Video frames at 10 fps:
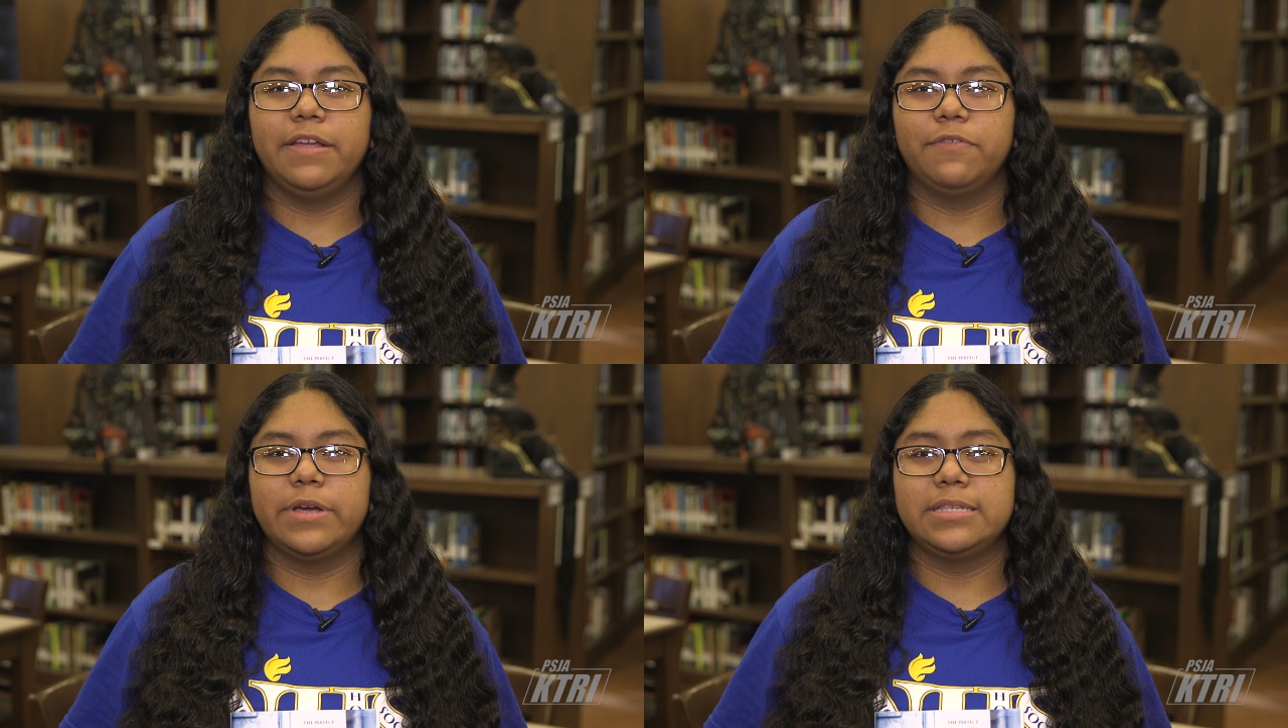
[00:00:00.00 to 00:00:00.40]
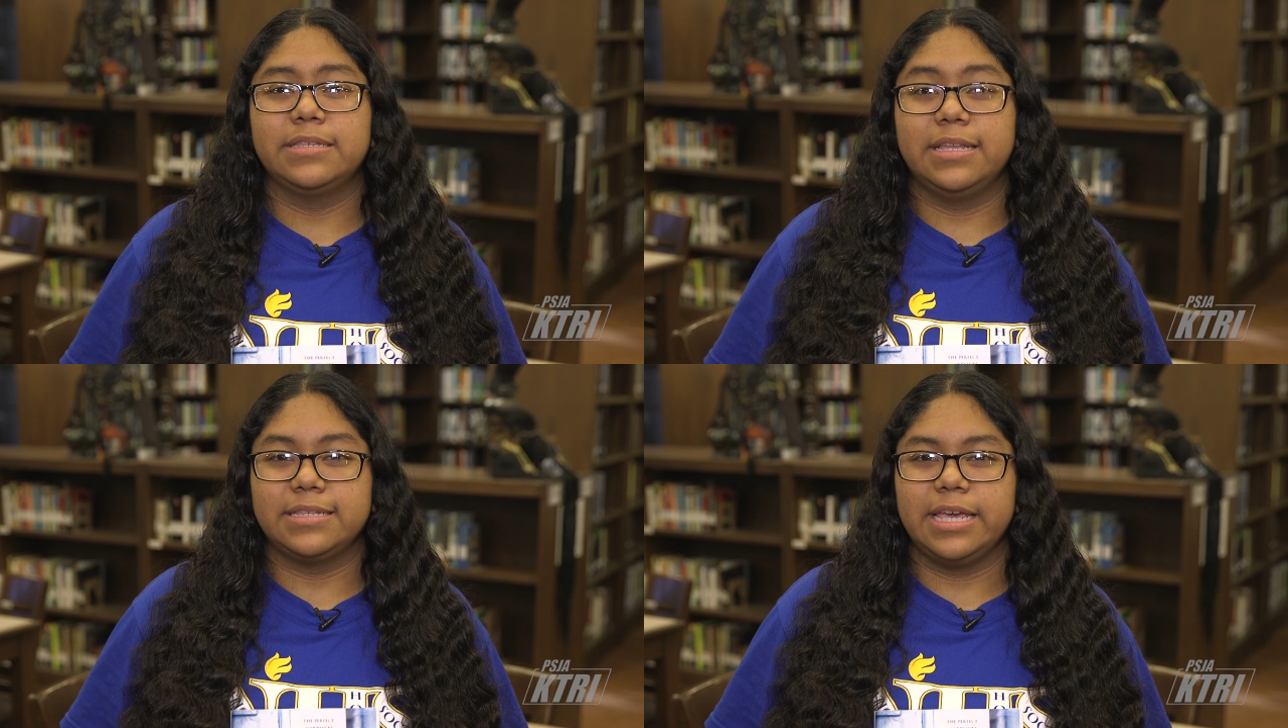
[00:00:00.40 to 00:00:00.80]
if Grace
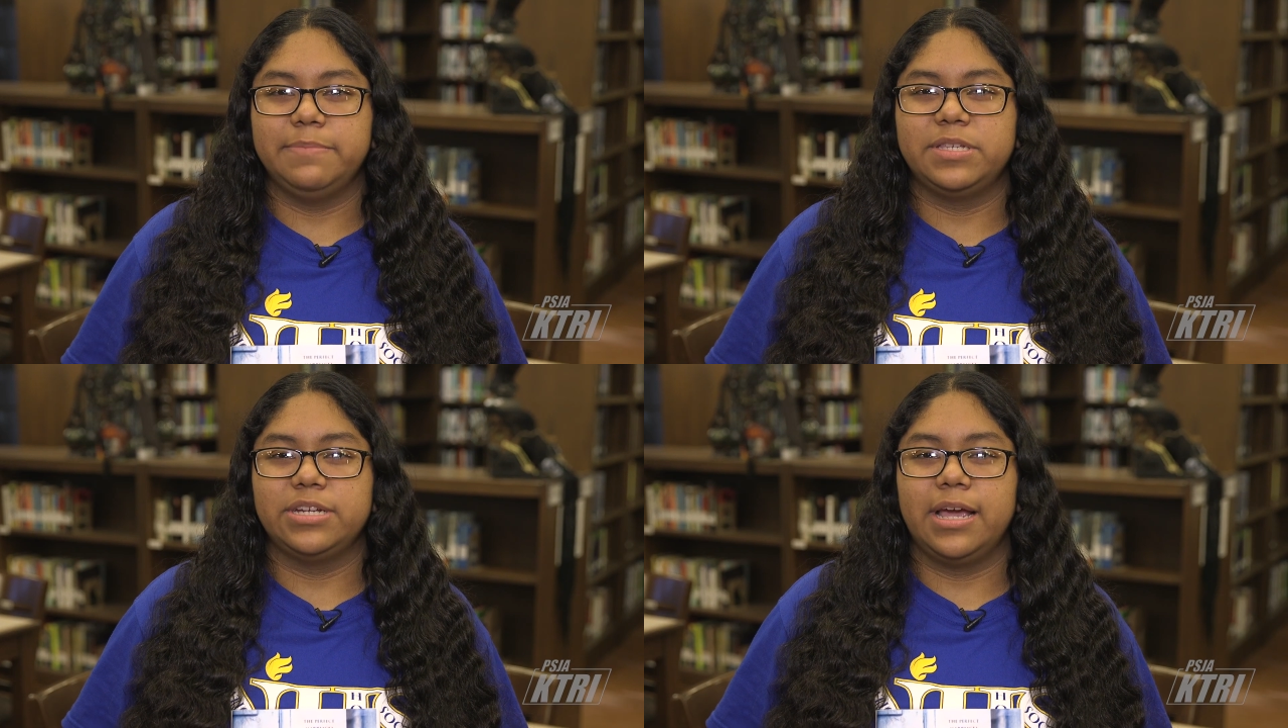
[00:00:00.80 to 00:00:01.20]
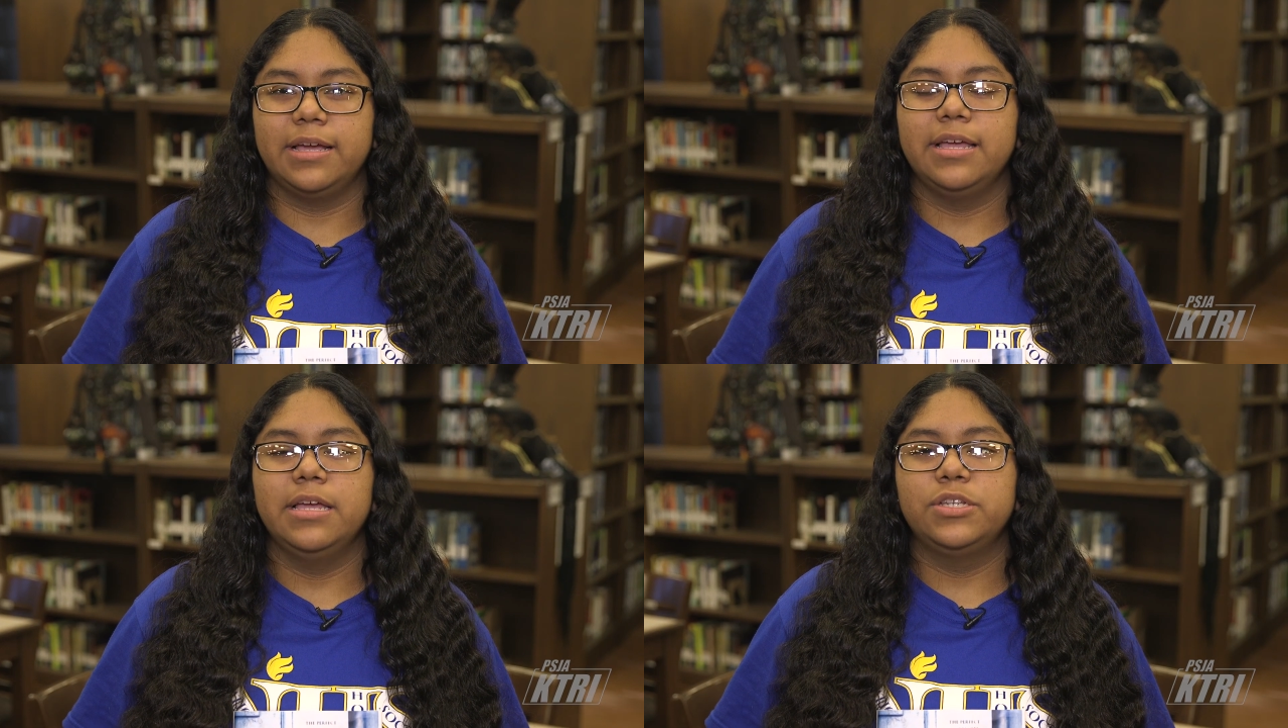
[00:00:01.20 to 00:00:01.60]
escapes
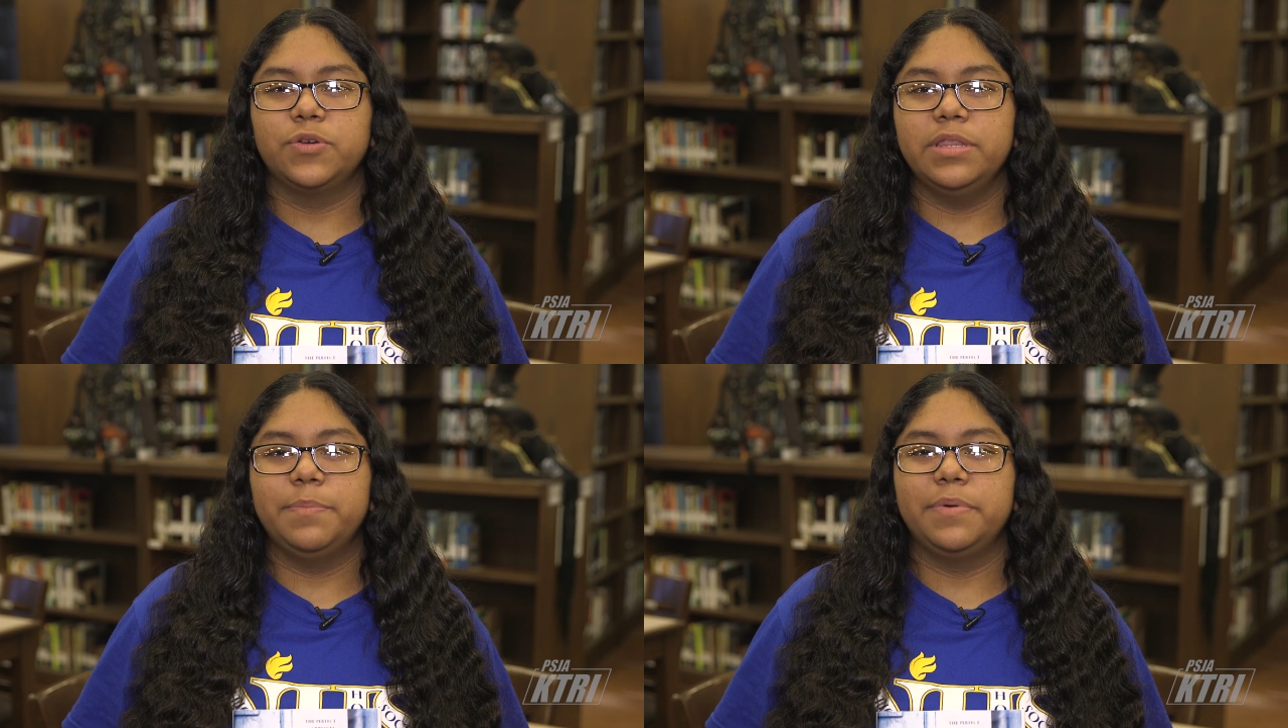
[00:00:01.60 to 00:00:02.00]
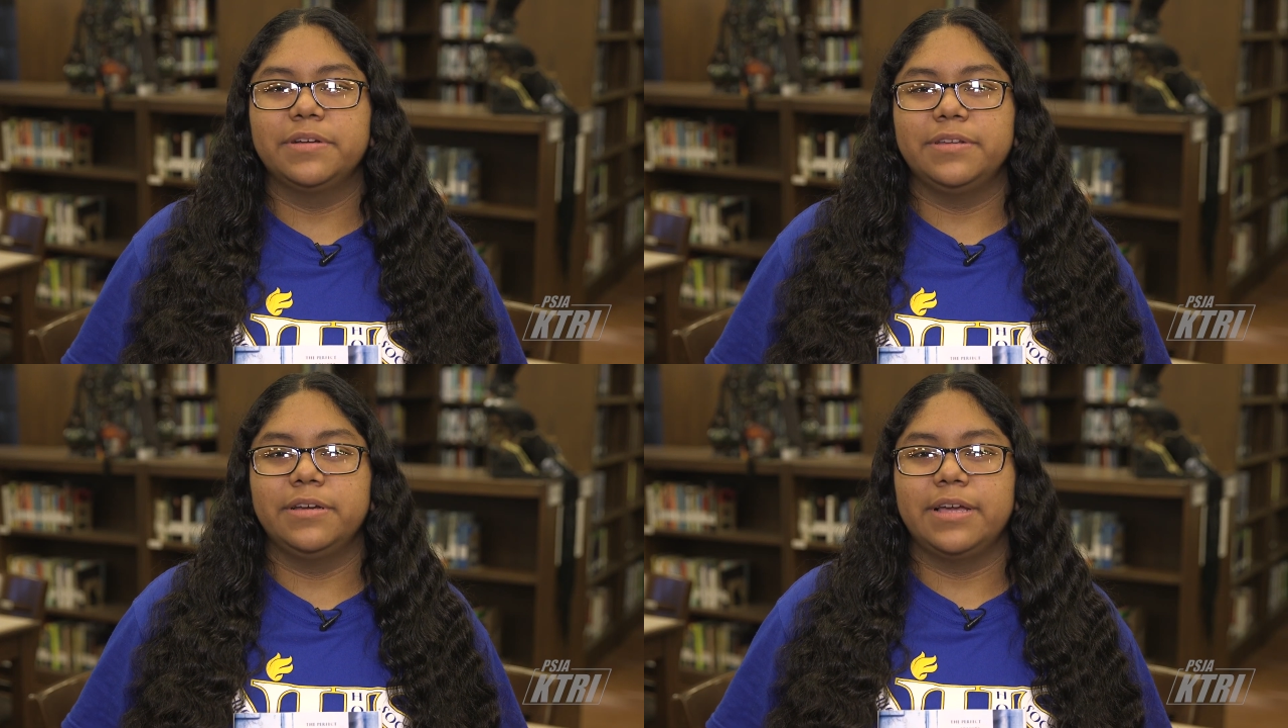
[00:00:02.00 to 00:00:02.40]
Jack, join the
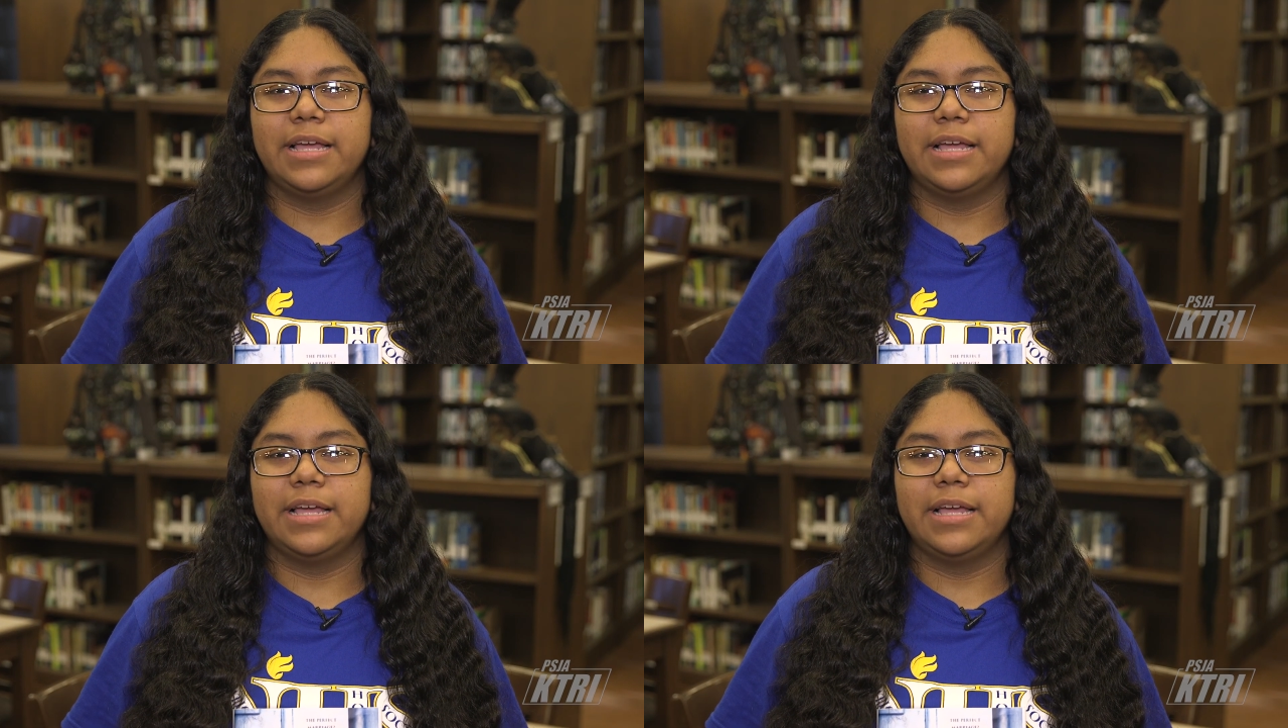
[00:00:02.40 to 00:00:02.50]
Book Nook